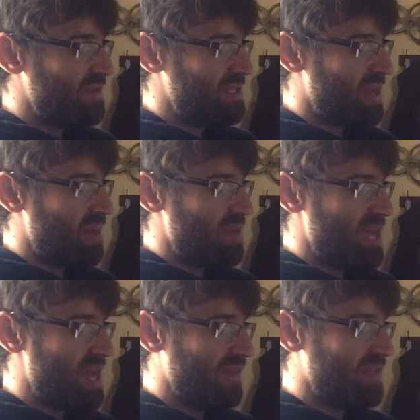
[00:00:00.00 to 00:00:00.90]
is now I'm going
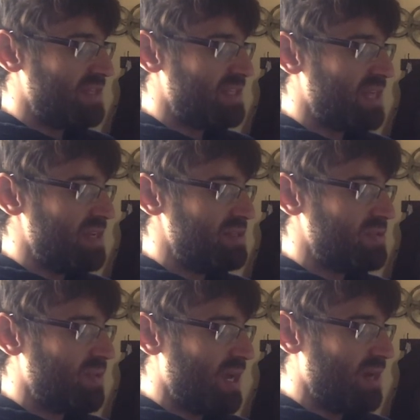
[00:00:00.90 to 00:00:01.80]
to have that sine
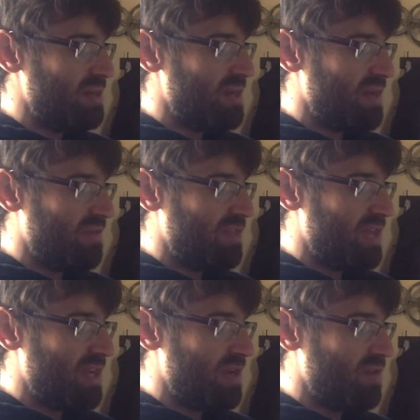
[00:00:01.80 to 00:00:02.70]
squared of
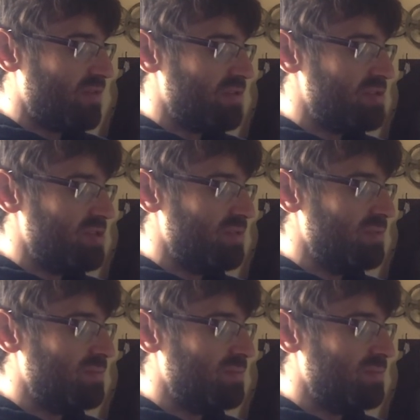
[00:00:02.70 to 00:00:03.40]
theta over 2